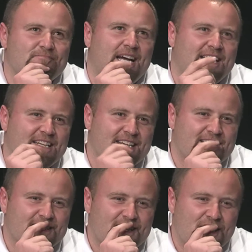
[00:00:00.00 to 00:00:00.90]
I didn't
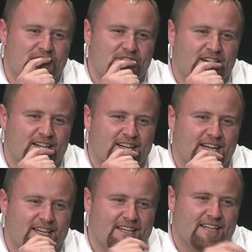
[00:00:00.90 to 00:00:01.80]
get to
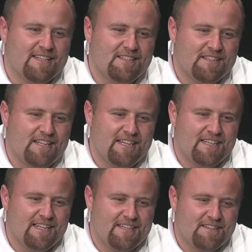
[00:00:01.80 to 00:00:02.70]
go
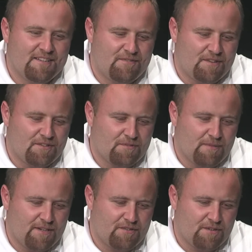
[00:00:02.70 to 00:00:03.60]
into the first
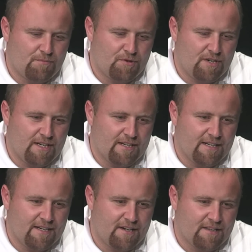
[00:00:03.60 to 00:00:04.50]
semester at Berea
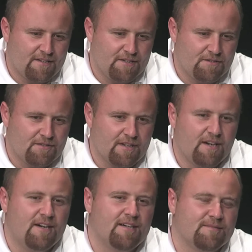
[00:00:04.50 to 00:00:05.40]
and all the teachers say,
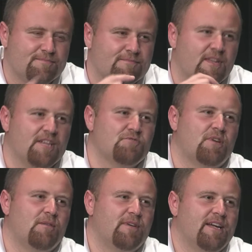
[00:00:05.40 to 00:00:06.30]
"Ah, that's
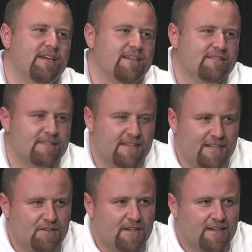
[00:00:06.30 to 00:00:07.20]
Robert Hayes.
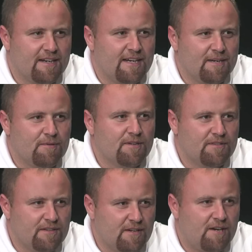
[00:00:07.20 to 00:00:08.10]
He'll get an A,"
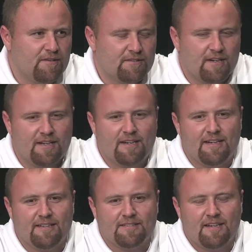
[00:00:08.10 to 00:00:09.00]
because he's always gotten
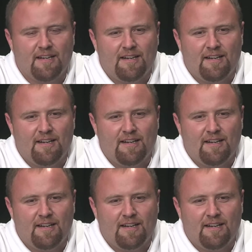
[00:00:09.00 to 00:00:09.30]
A's.